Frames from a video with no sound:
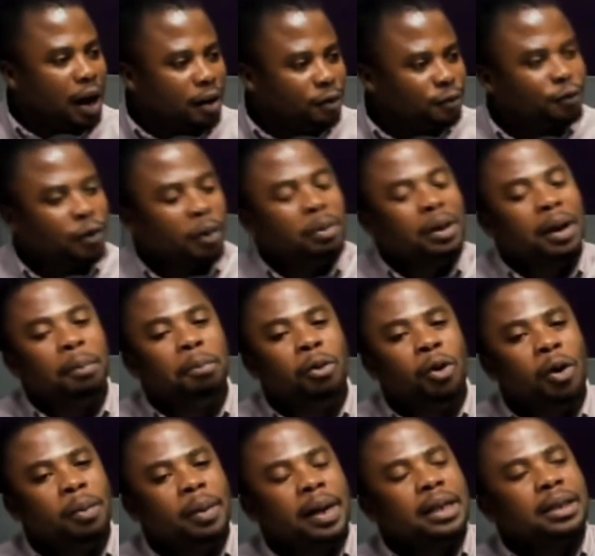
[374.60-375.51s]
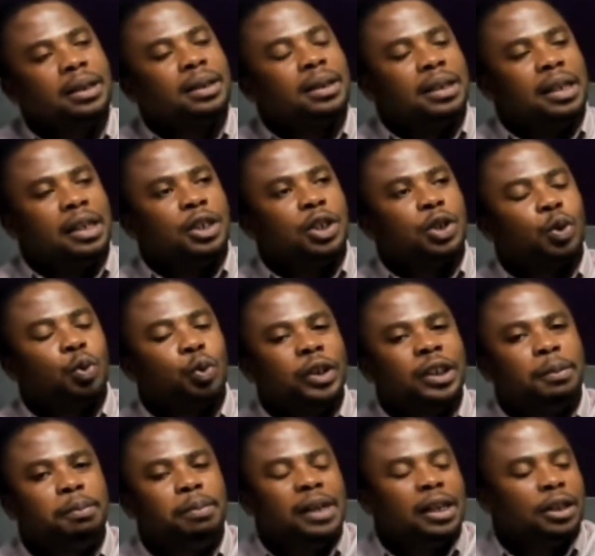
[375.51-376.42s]
from the moment they
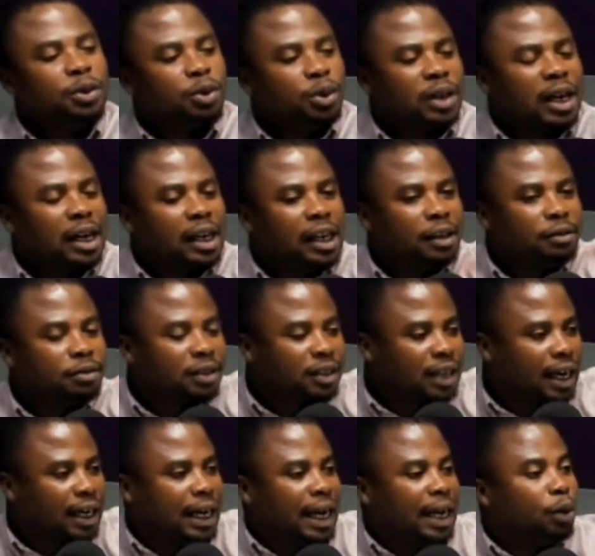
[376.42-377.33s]
switched play to that left side,